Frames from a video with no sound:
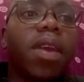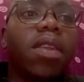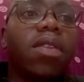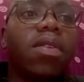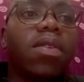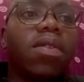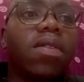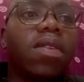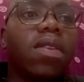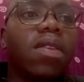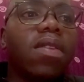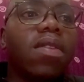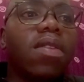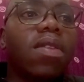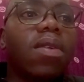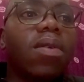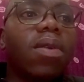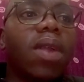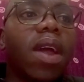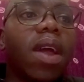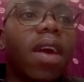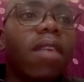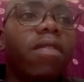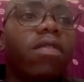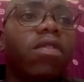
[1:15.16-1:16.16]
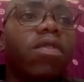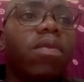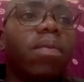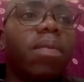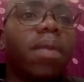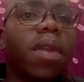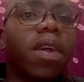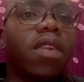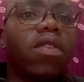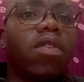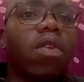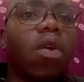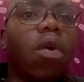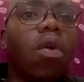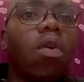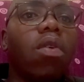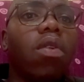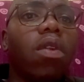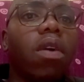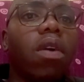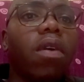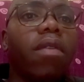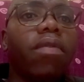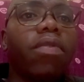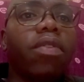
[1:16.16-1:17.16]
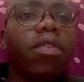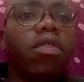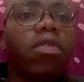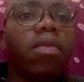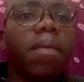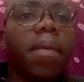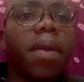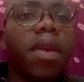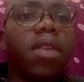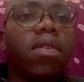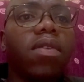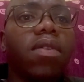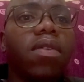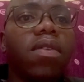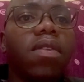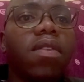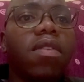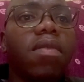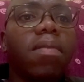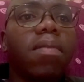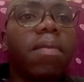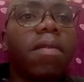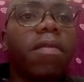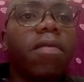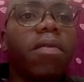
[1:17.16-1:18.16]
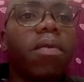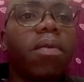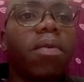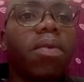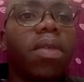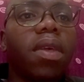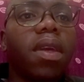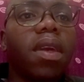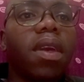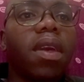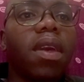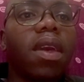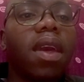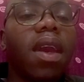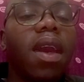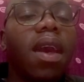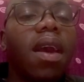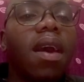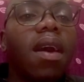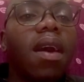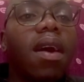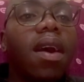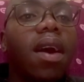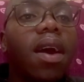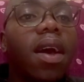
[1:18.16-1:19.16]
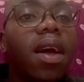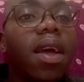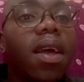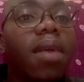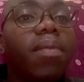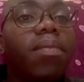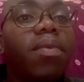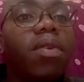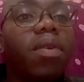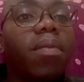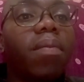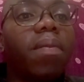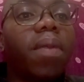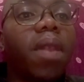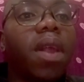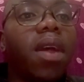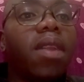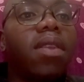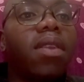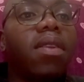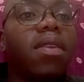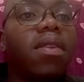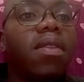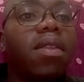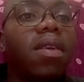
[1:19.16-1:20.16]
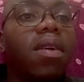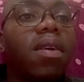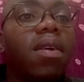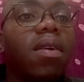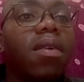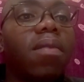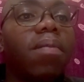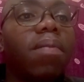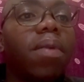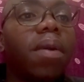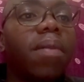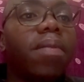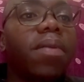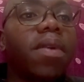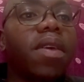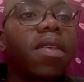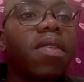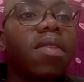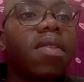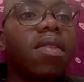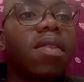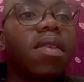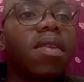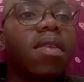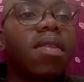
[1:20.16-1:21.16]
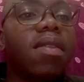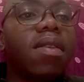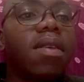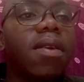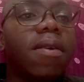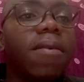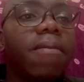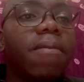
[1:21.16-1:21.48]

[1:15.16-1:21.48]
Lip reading: seeds, they would have to plant all of the tomato seeds before they are able to plant the pumpkin seeds.